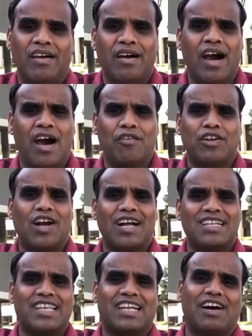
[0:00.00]
Our God
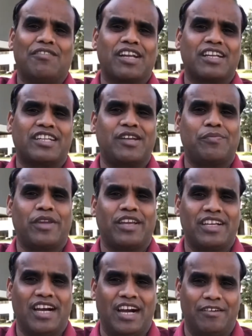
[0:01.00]
is a covenant keeping
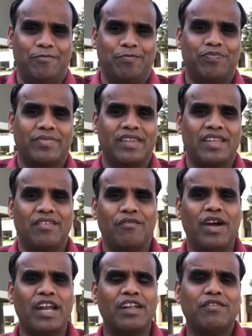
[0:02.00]
God.
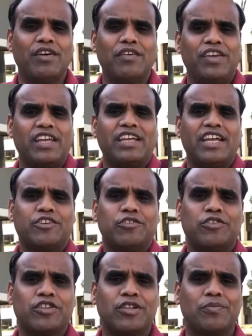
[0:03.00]
Whenever we get
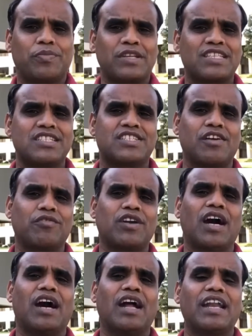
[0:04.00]
into the presence of
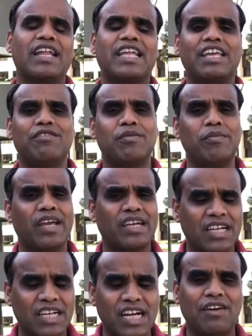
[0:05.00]
God, He will make
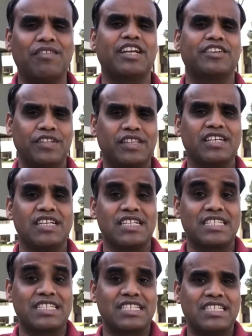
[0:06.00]
a covenant with
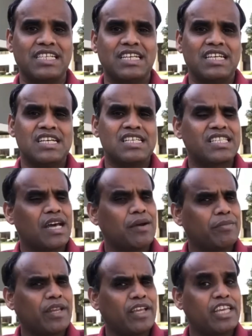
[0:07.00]
us.
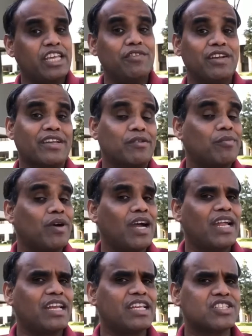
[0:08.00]
Sometimes He will
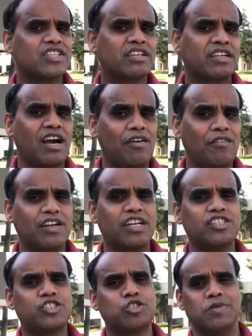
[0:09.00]
remind His
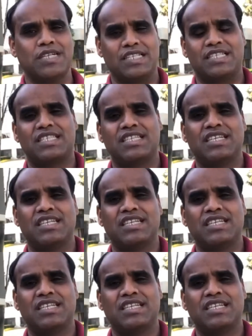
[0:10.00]
covenant to us.